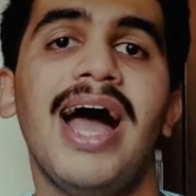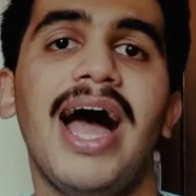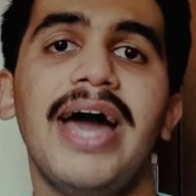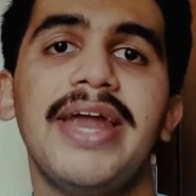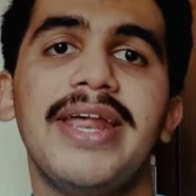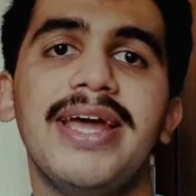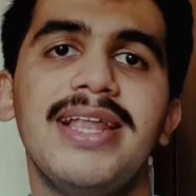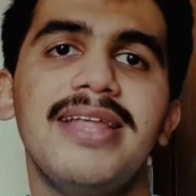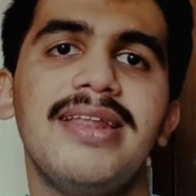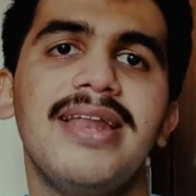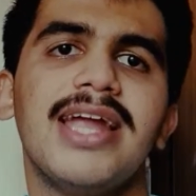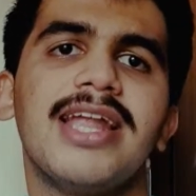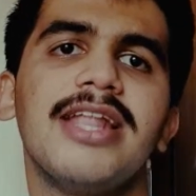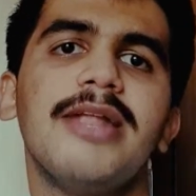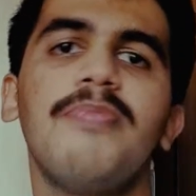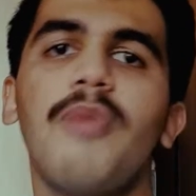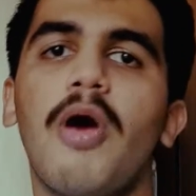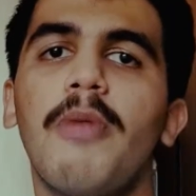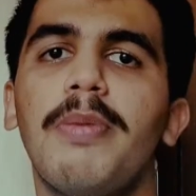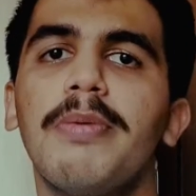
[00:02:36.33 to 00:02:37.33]
I really like
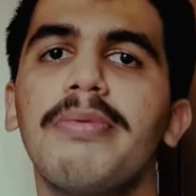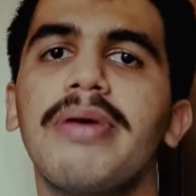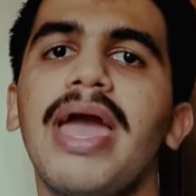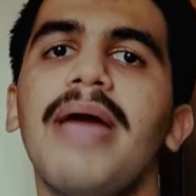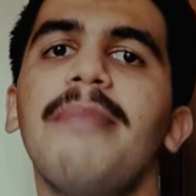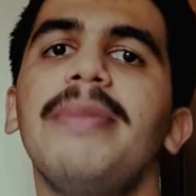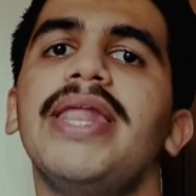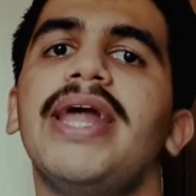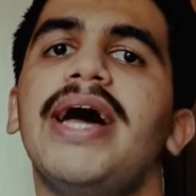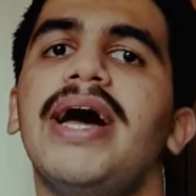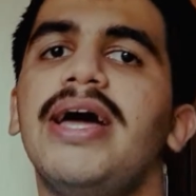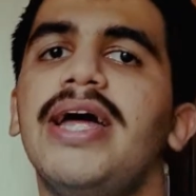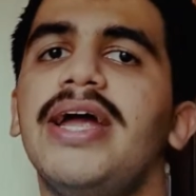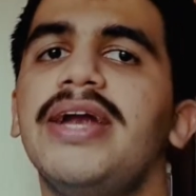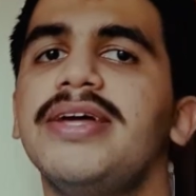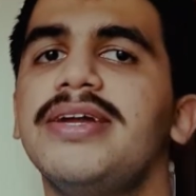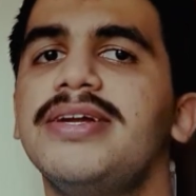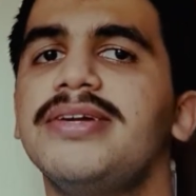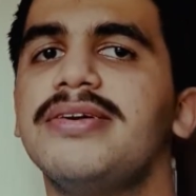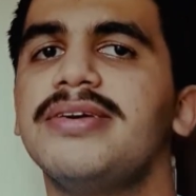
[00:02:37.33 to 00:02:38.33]
the pop-up camera
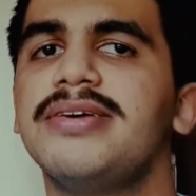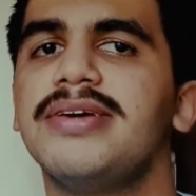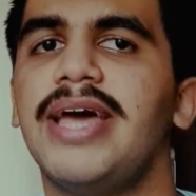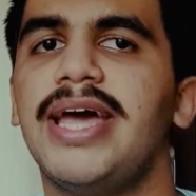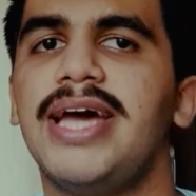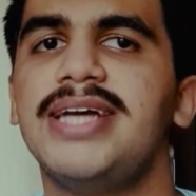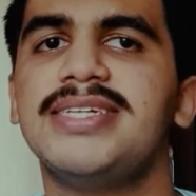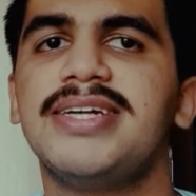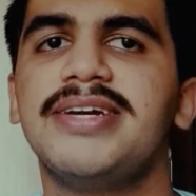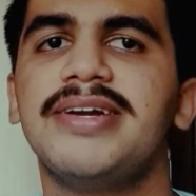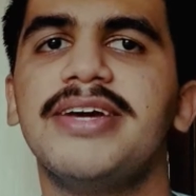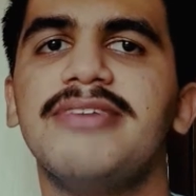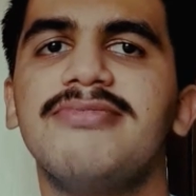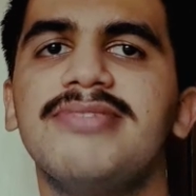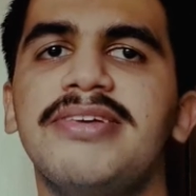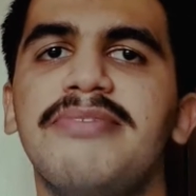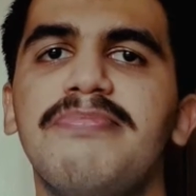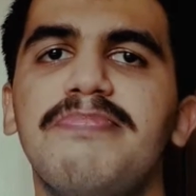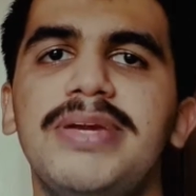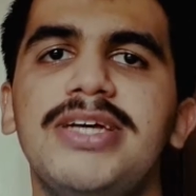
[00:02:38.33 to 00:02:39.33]
as it
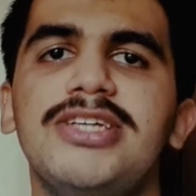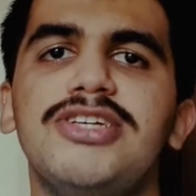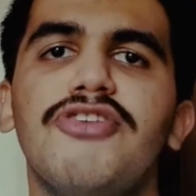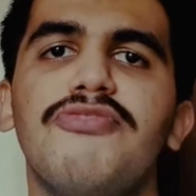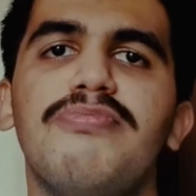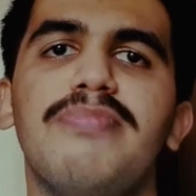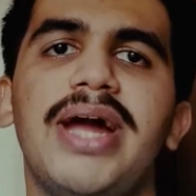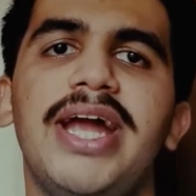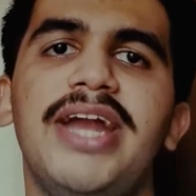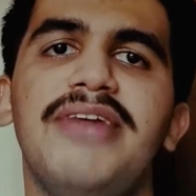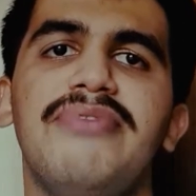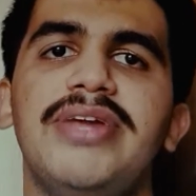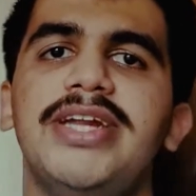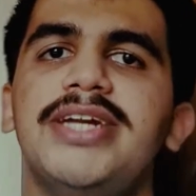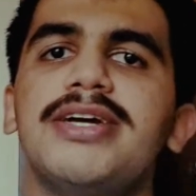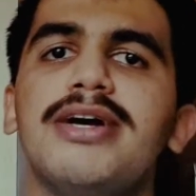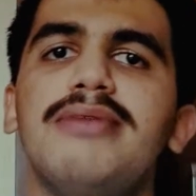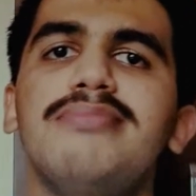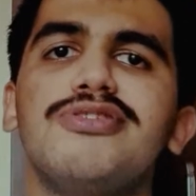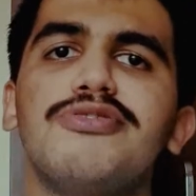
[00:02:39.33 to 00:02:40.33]
gives a peace of mind when
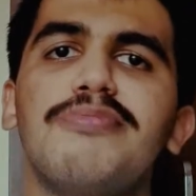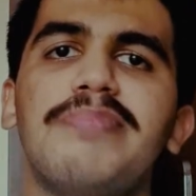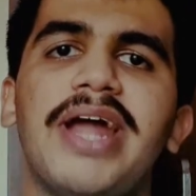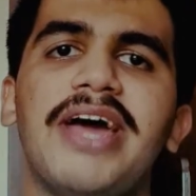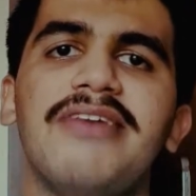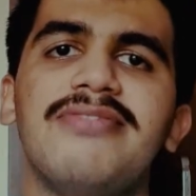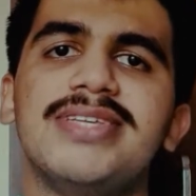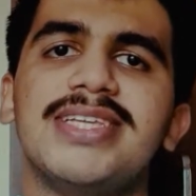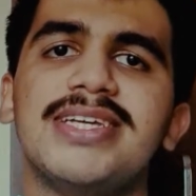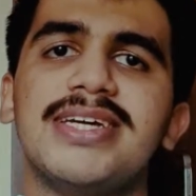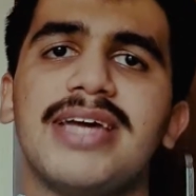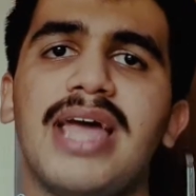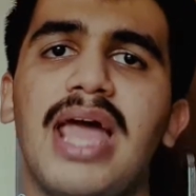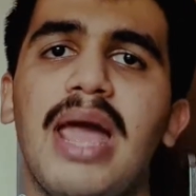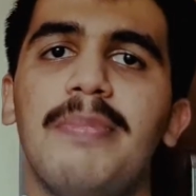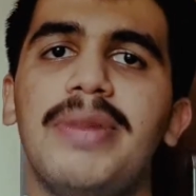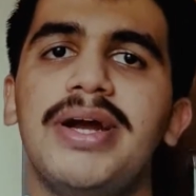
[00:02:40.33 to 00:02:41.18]
it comes to privacy.